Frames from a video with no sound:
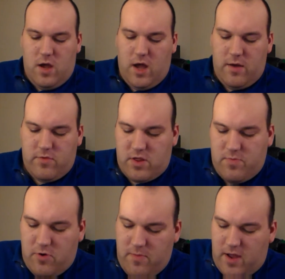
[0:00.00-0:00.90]
The
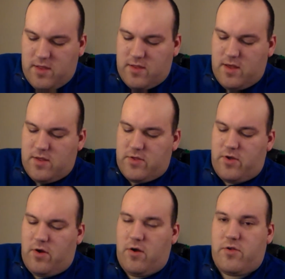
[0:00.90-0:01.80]
Spore Mine
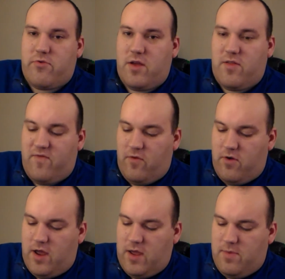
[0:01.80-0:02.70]
Cysts are Strength
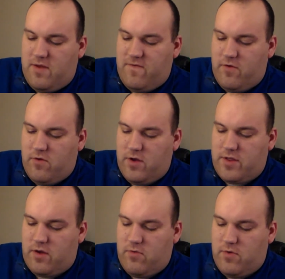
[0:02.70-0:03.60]
4, AP 4,
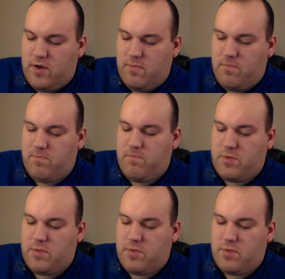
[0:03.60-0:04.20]
Assault 1,